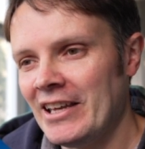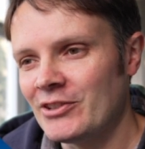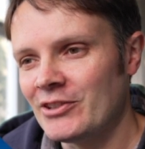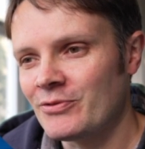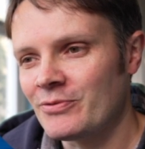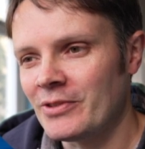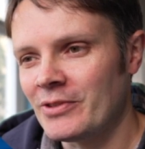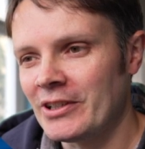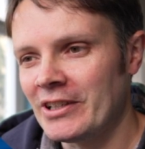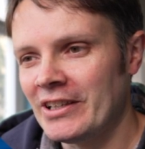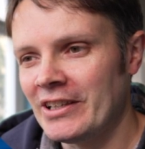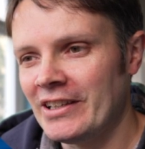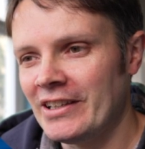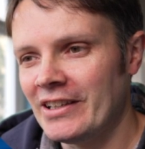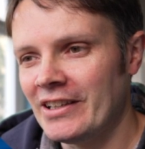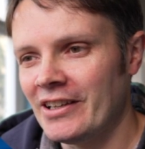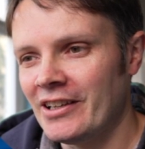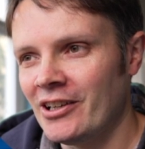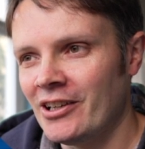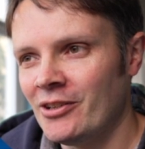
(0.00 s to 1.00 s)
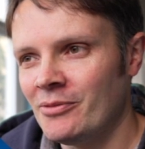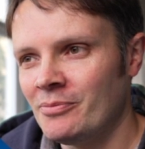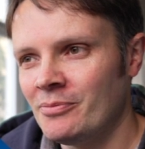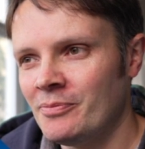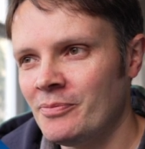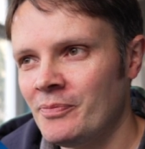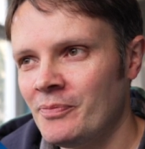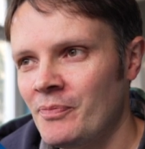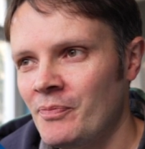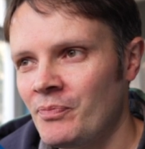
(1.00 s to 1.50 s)
it's pretty
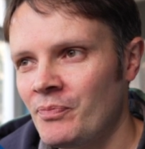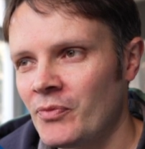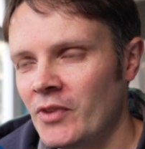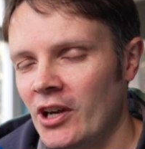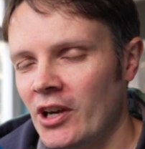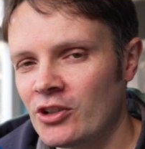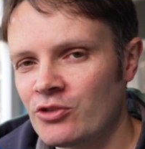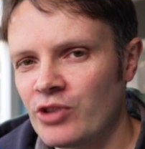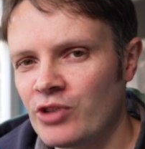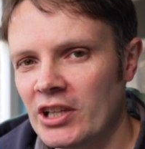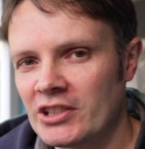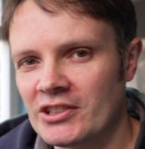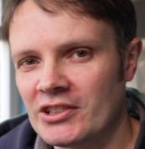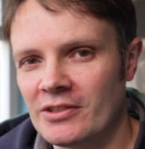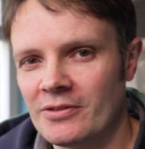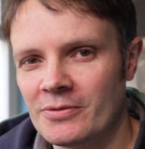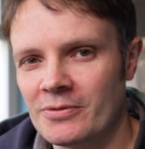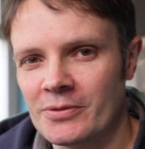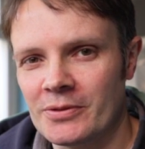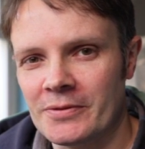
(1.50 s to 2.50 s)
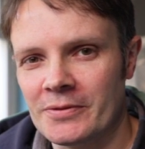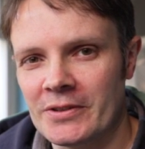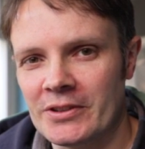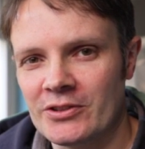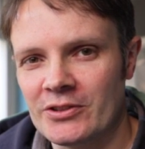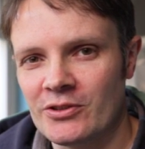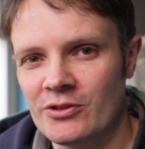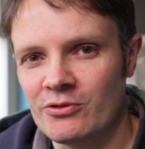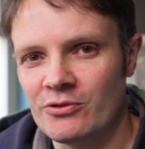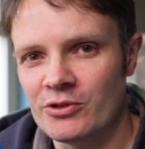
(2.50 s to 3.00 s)
um, aggressive with its,
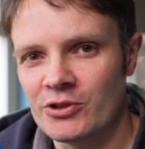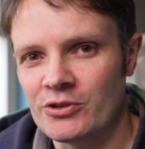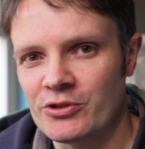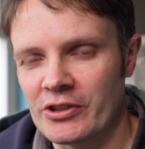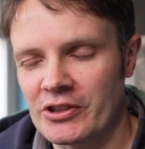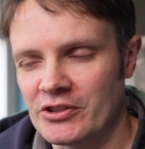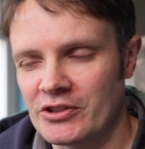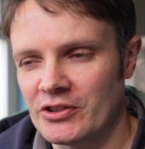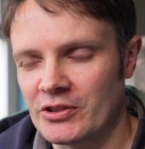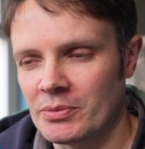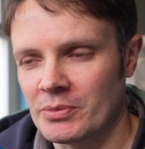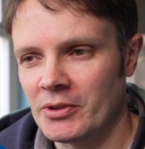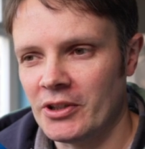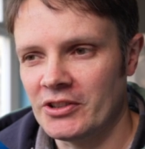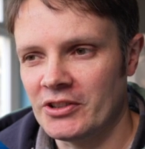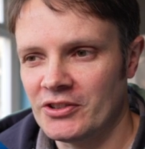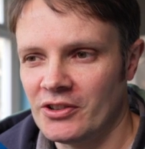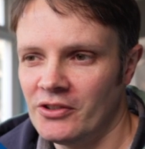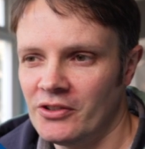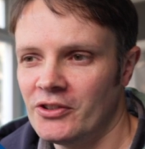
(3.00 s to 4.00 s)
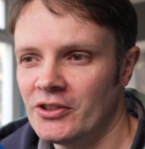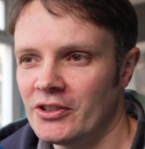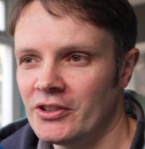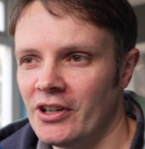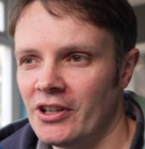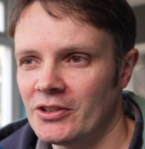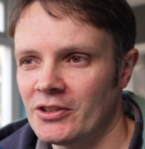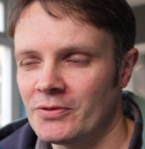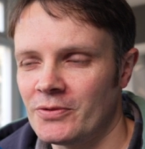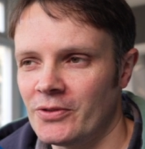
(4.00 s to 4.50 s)
the restrictions it applies. So you could
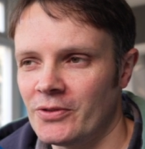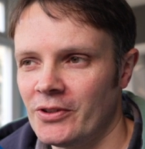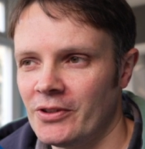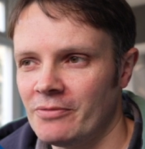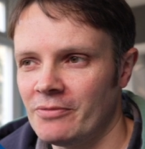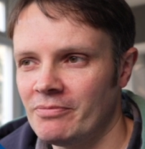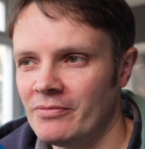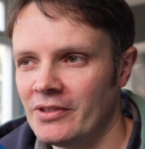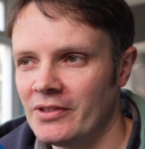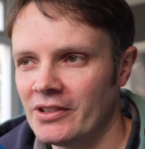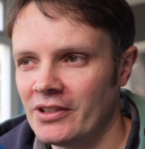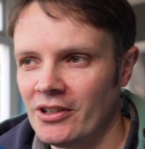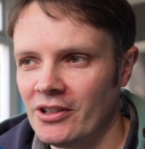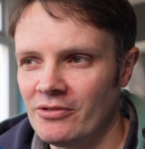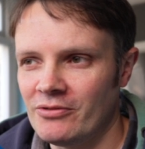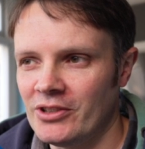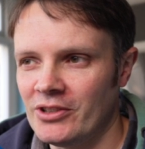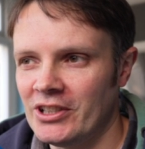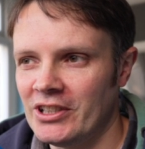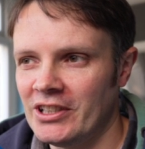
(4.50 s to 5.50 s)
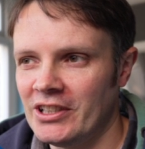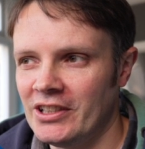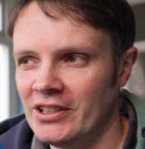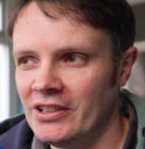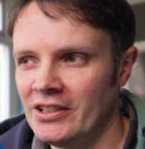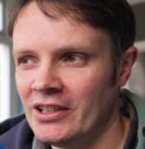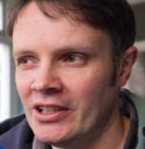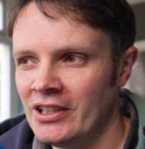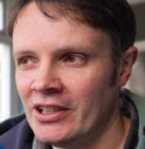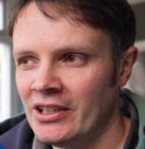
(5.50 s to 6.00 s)
ask for a, a, really
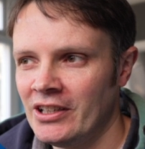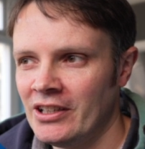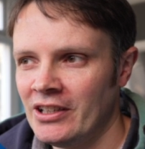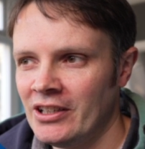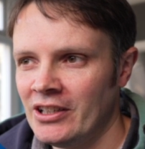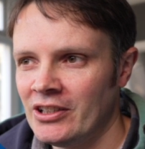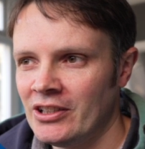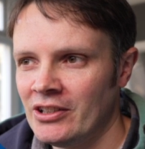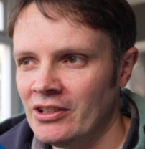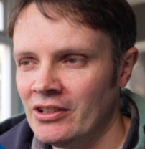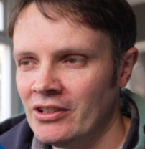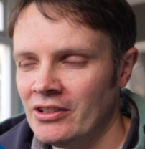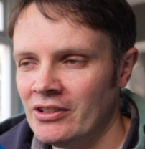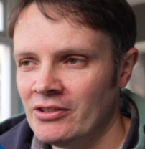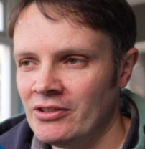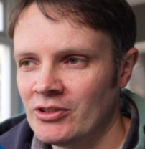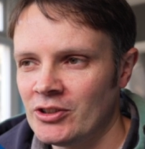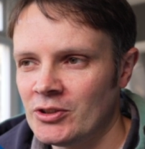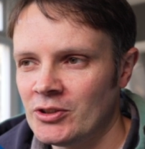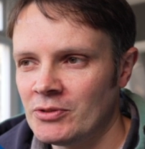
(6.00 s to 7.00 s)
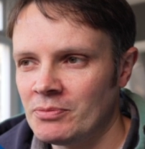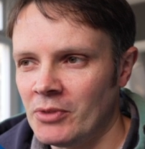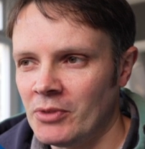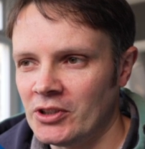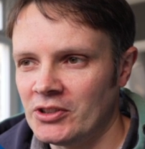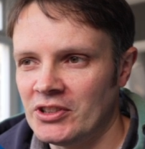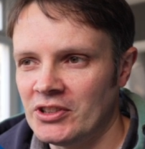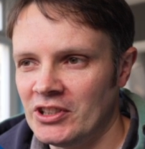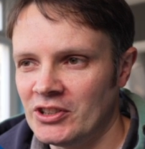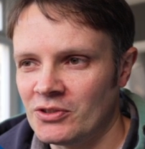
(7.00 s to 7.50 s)

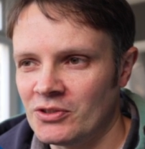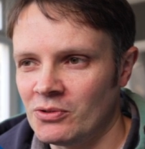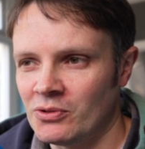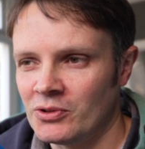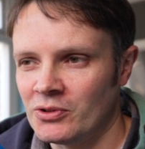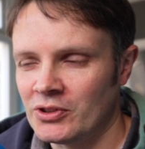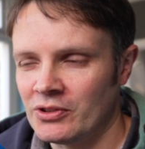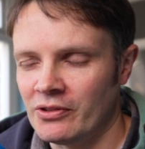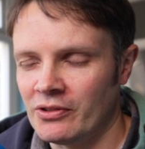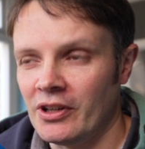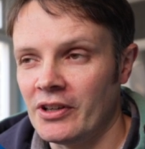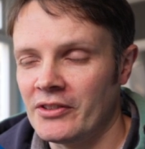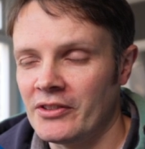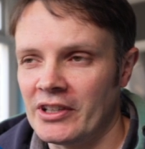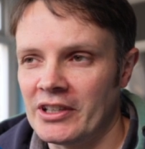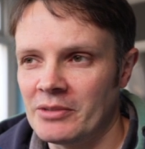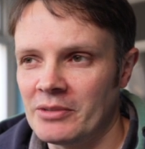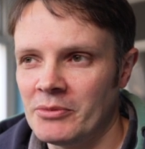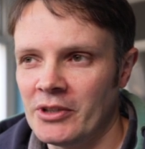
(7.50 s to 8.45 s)
spicy sauce, or I think in